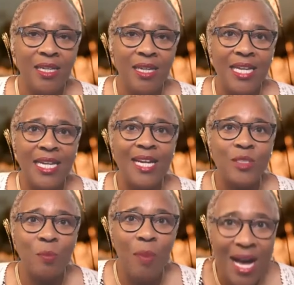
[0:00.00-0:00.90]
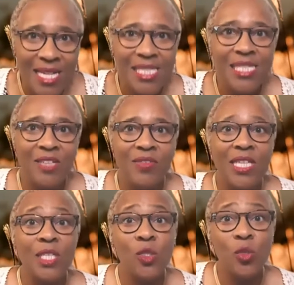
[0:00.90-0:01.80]
and how to positively
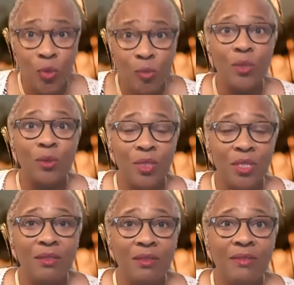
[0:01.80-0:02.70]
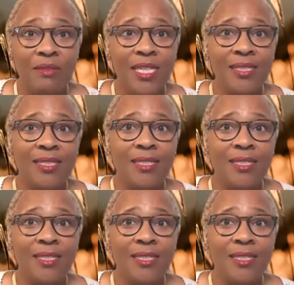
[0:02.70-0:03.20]
contribute, right?